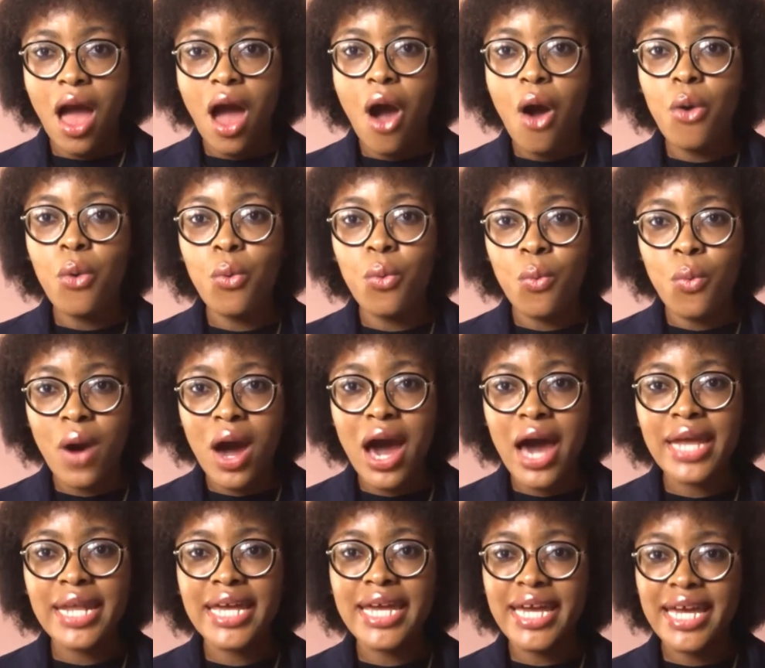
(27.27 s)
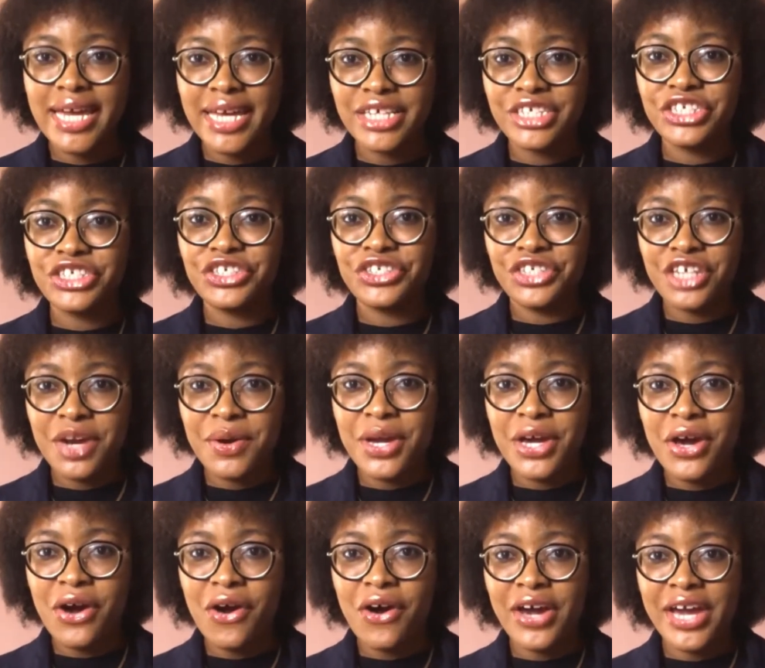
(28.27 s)
What is Jheri
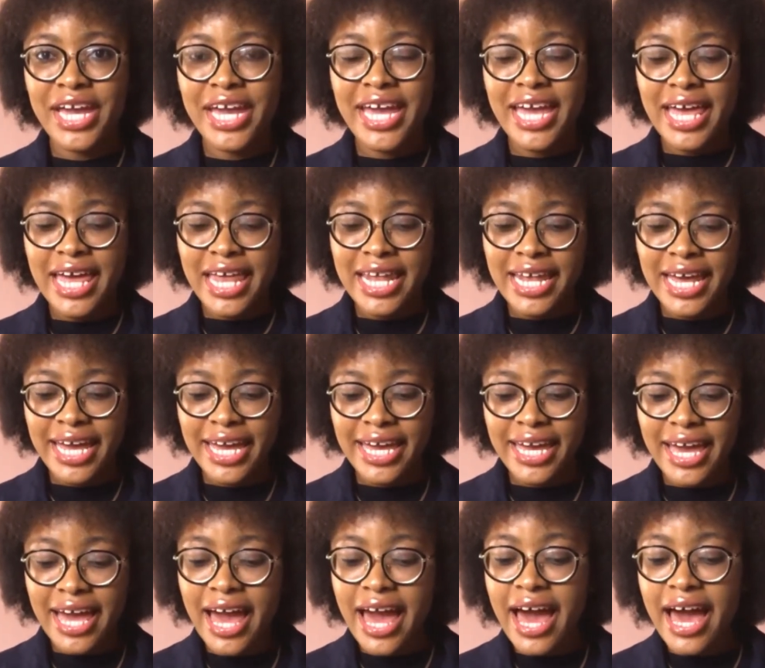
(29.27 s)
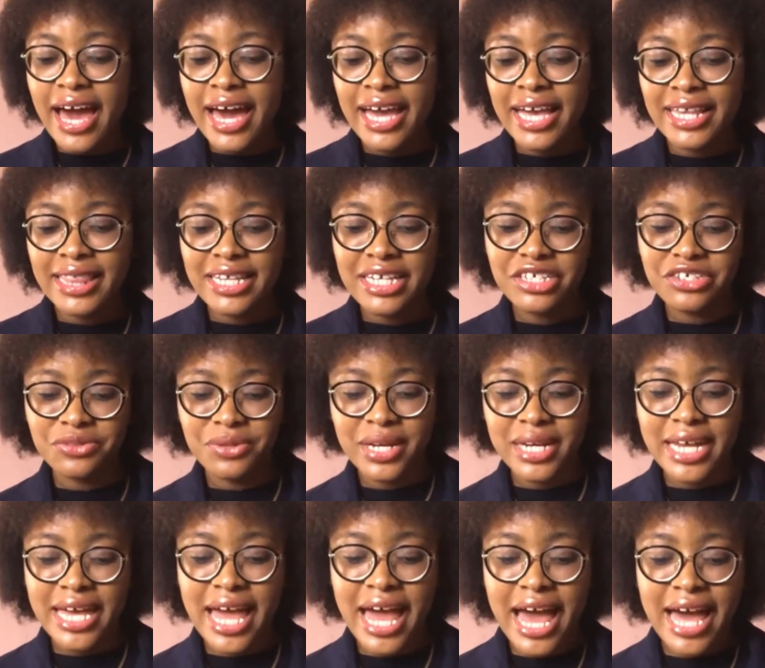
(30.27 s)
Curl? Like, I
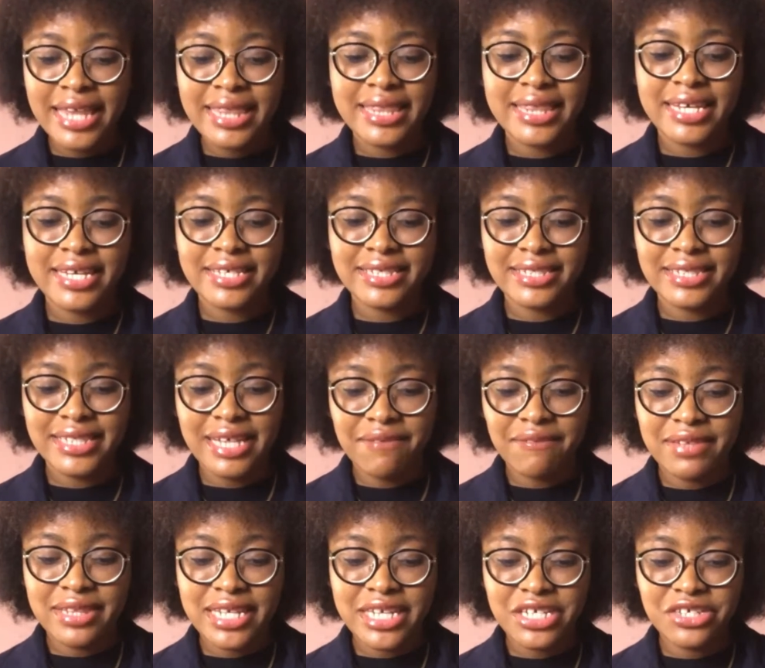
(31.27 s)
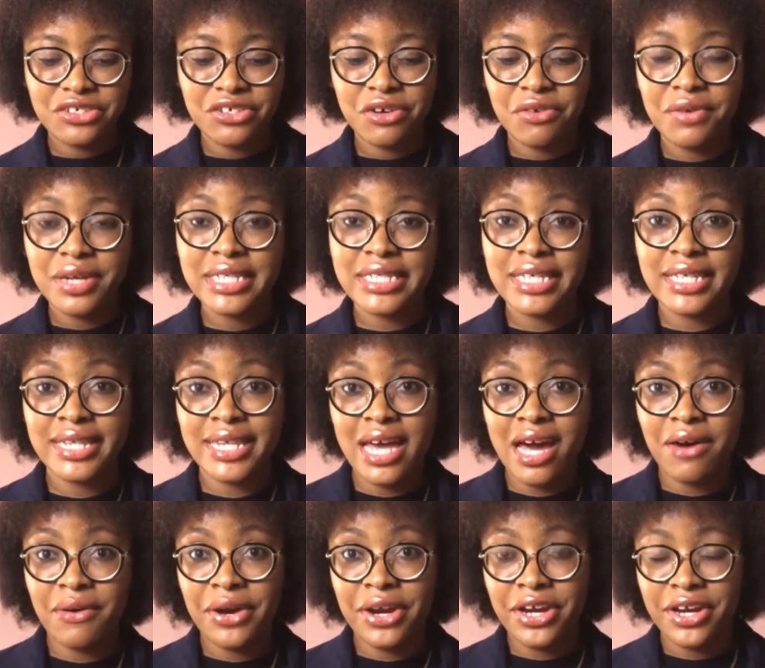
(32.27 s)
literally had this definition written
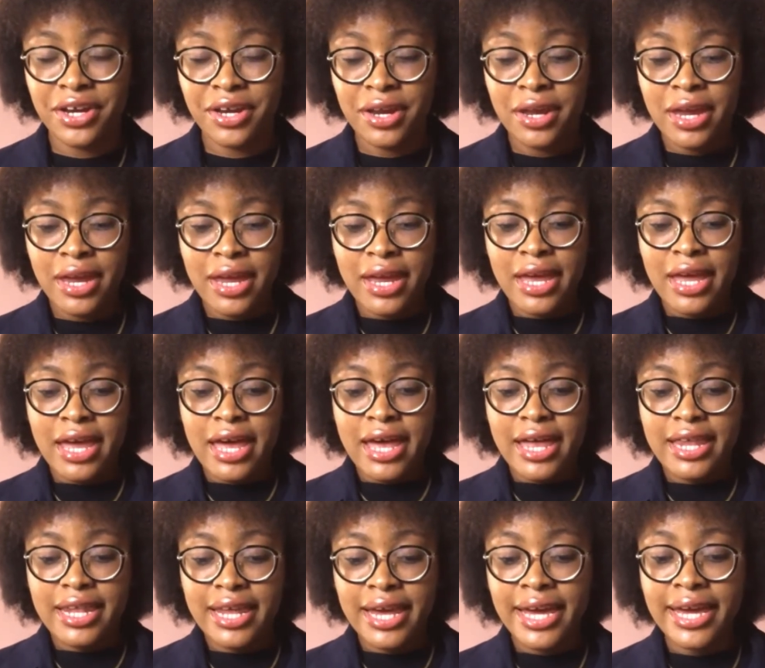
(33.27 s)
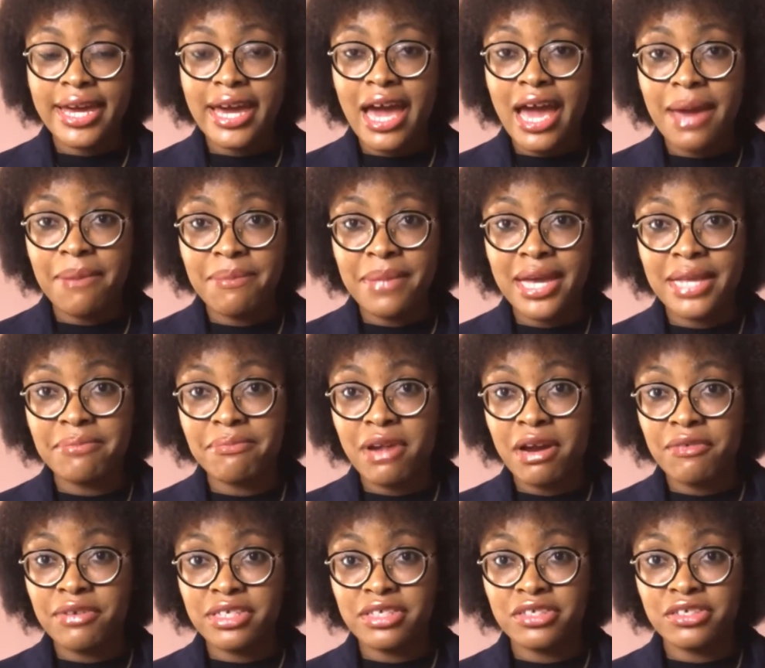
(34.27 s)
down here. Like, I made my
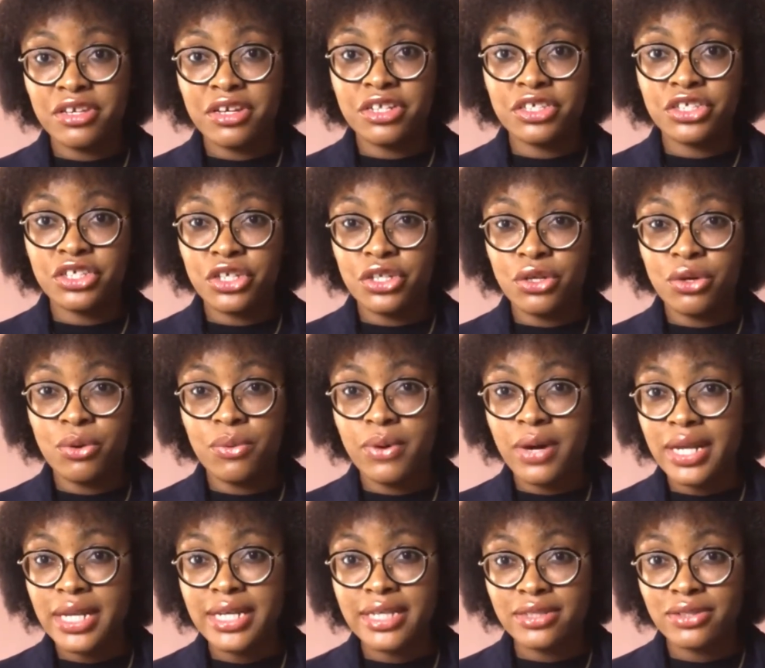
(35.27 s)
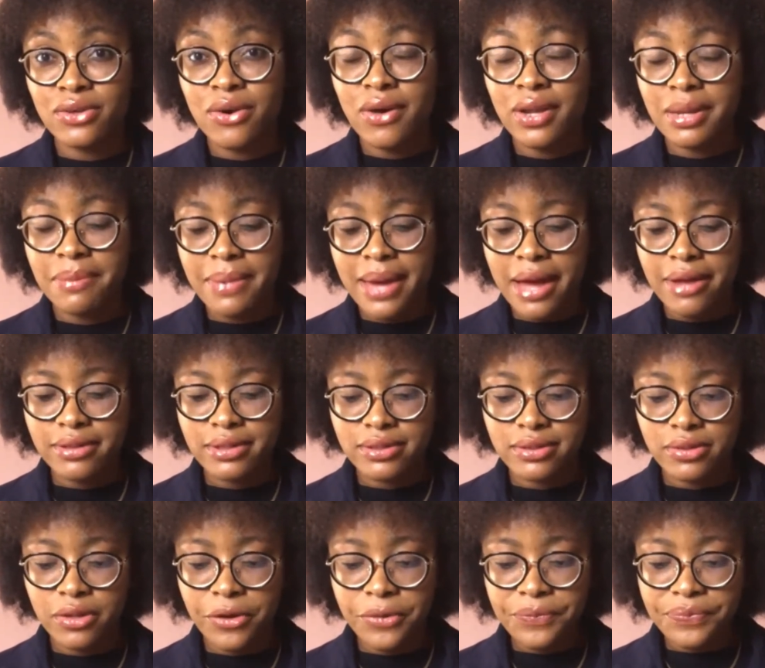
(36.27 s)
research, you know what it's all about.
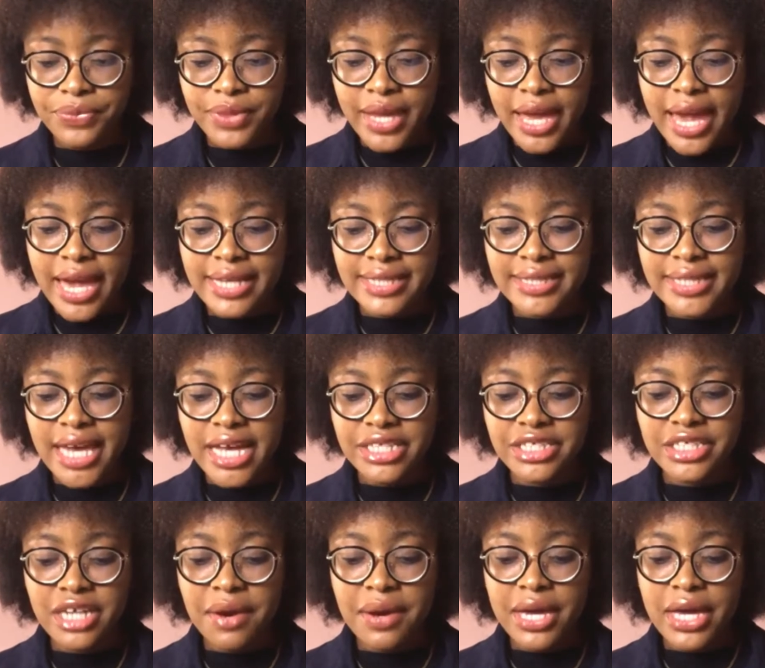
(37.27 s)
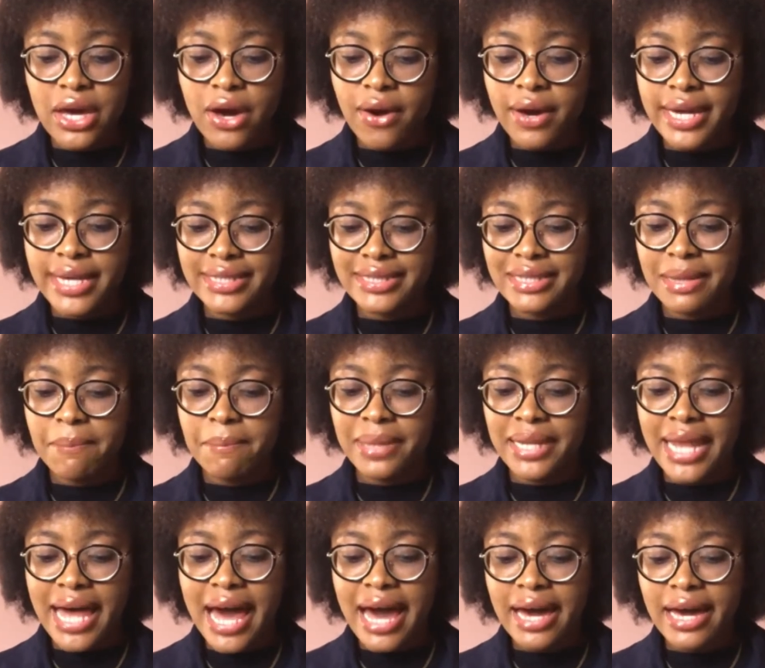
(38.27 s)
So it said Jheri Curl is a
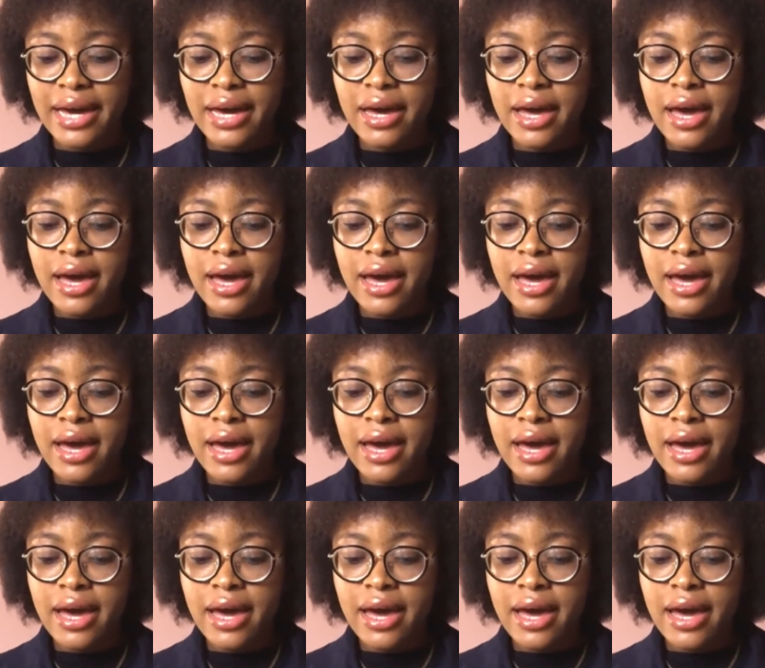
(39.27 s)
black